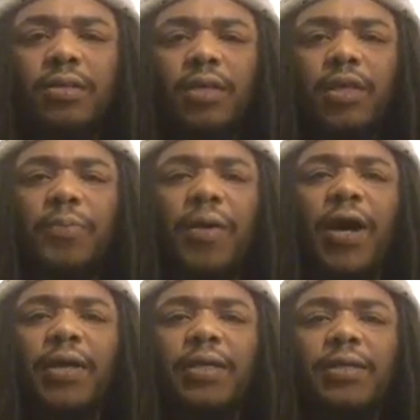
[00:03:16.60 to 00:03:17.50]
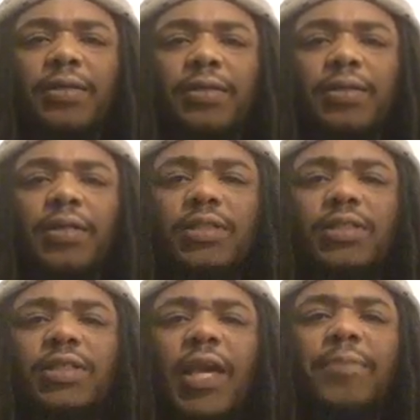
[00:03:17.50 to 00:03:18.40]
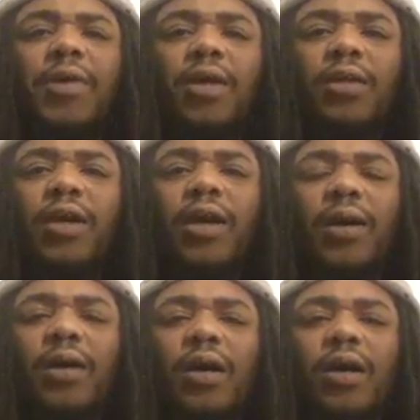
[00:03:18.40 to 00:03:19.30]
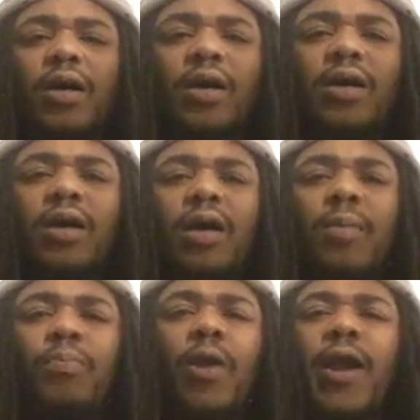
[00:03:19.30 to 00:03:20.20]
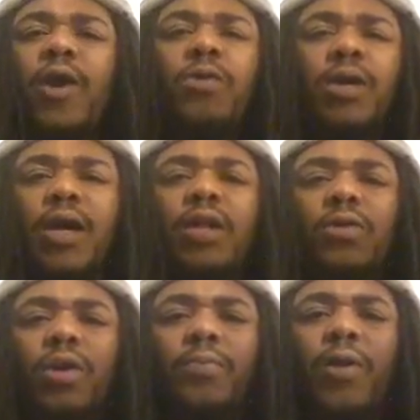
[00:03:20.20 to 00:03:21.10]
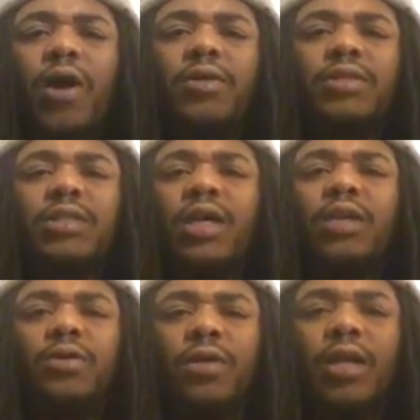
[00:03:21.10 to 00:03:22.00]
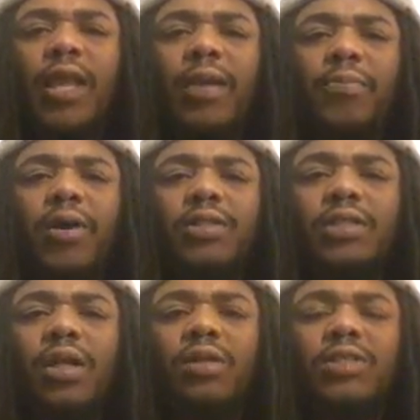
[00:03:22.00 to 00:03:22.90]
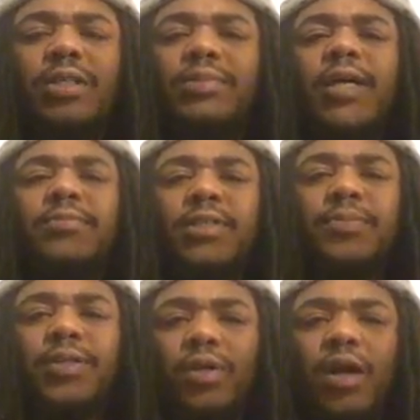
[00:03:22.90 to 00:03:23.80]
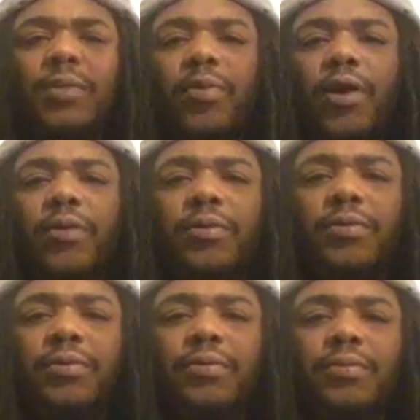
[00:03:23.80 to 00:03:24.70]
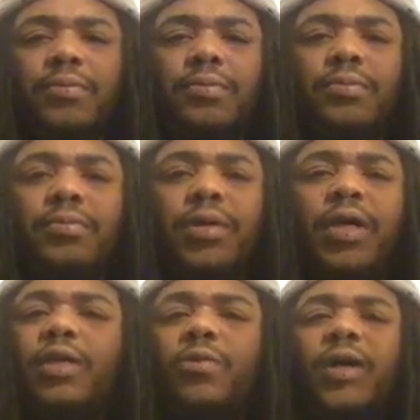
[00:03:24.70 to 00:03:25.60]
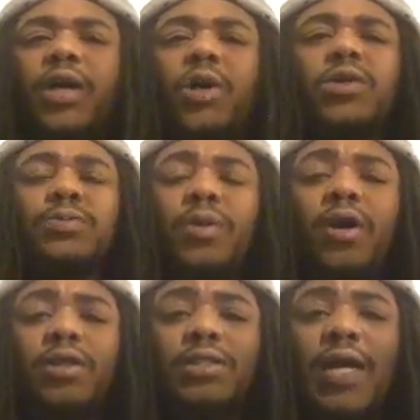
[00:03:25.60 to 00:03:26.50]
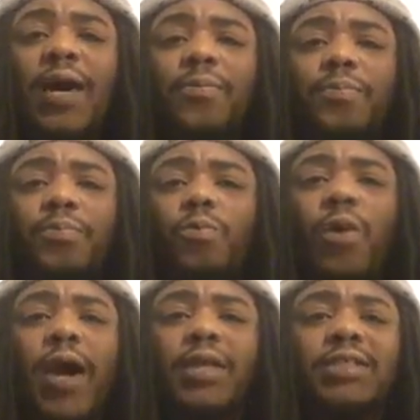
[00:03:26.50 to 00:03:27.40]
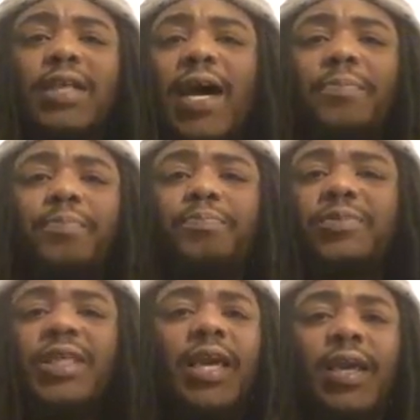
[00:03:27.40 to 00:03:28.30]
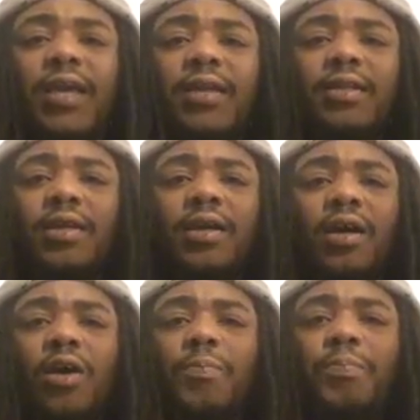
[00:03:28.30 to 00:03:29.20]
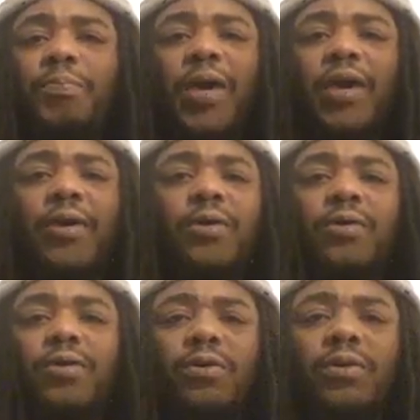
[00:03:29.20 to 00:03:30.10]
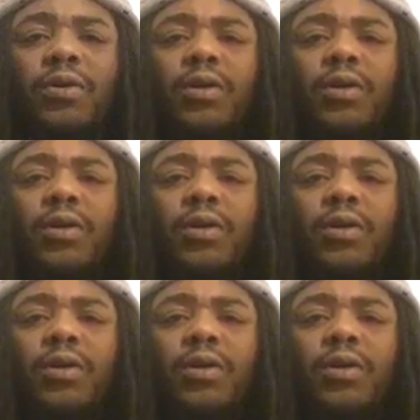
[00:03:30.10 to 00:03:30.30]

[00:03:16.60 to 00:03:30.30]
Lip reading: in your pocket, it's the same color of that. A brown color, a brownish color, a light brownish color. Sometimes it can be dark brown. But either way it goes, brown is not white. It's not tan or pale